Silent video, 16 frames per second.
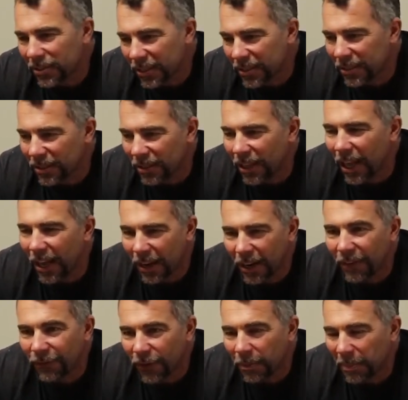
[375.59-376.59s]
It's a lot of
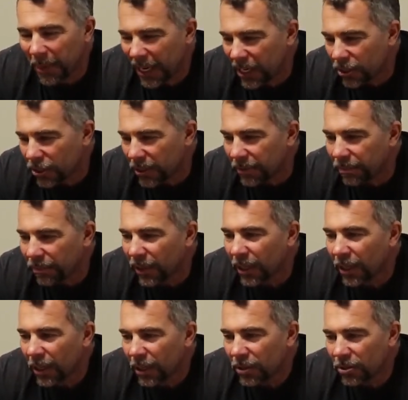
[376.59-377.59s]
information.
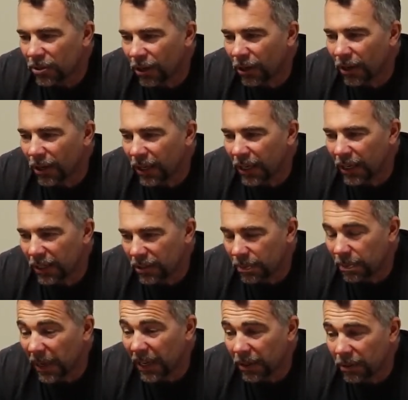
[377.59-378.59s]
So it's
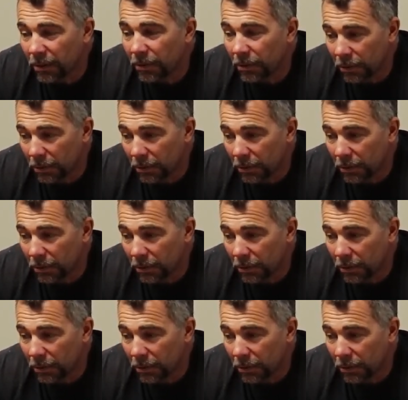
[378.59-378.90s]
been